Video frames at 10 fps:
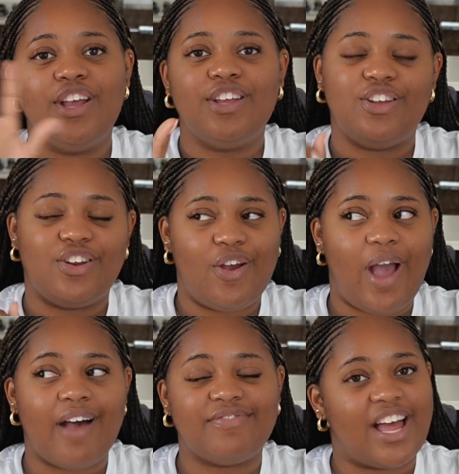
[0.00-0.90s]
you know,
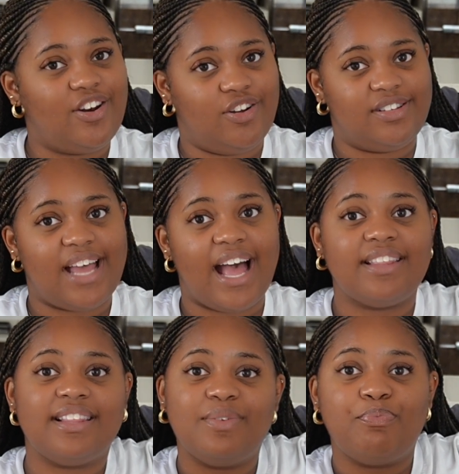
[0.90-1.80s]
have that looked
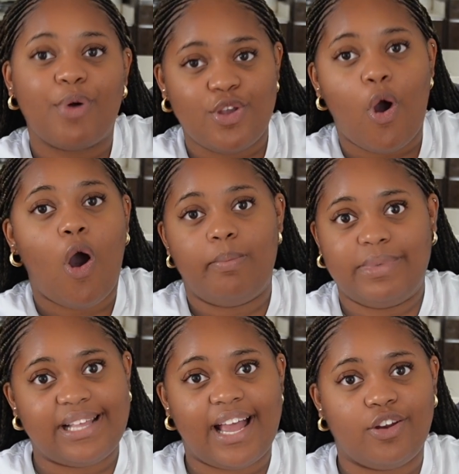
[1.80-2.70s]
at, but your arm
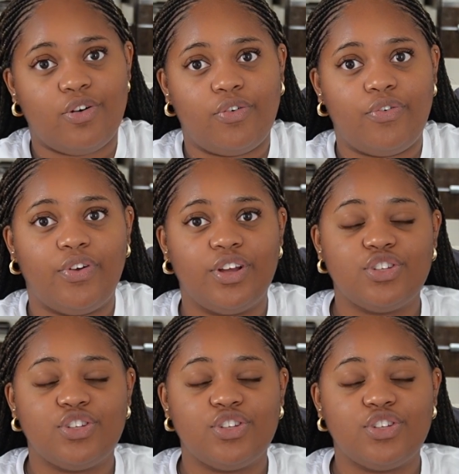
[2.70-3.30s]
is hanging off.